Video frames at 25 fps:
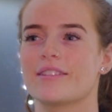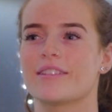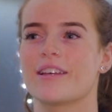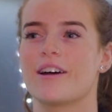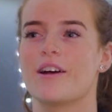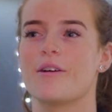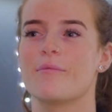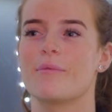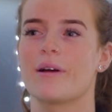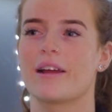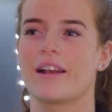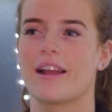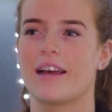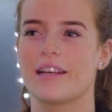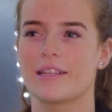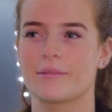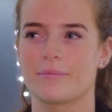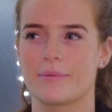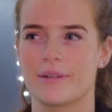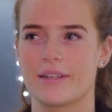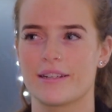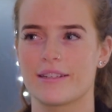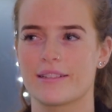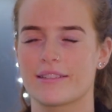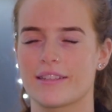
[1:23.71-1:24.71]
So my Les
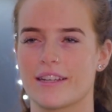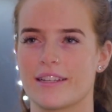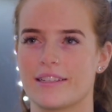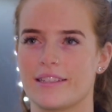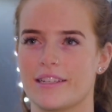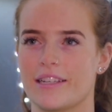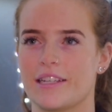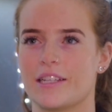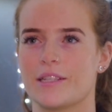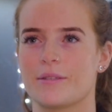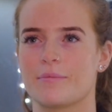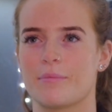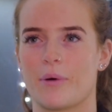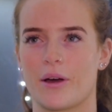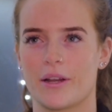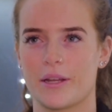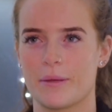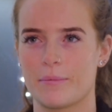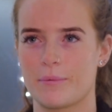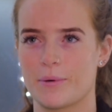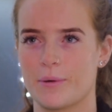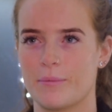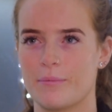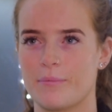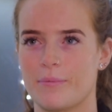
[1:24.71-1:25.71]
Mills, I teach
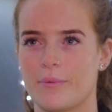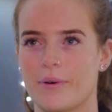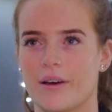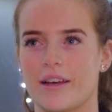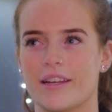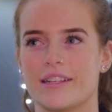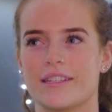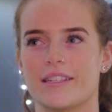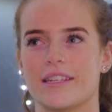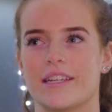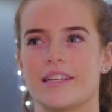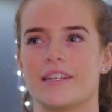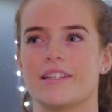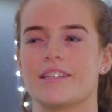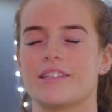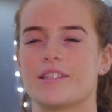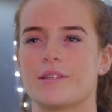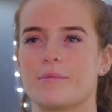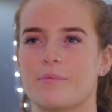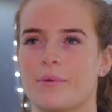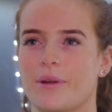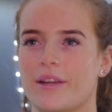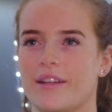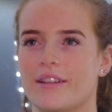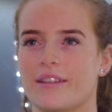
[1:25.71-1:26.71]
body pump, I teach
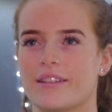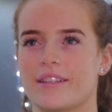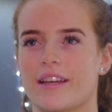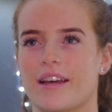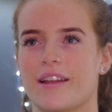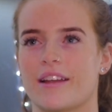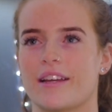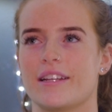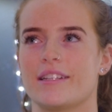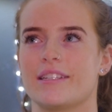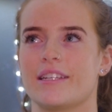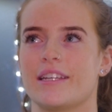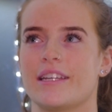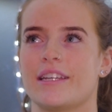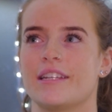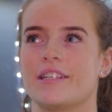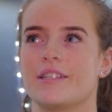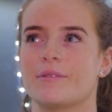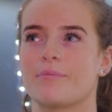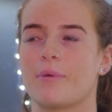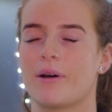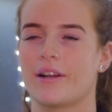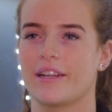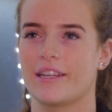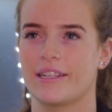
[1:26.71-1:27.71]
sprint, and I
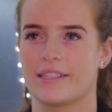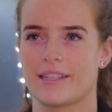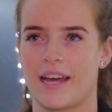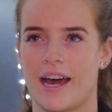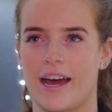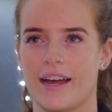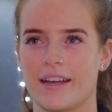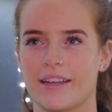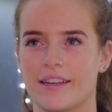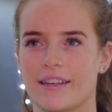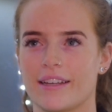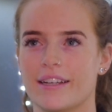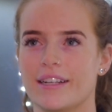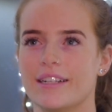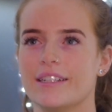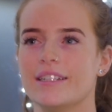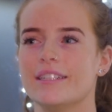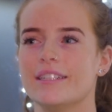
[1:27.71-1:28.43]
teach body attack.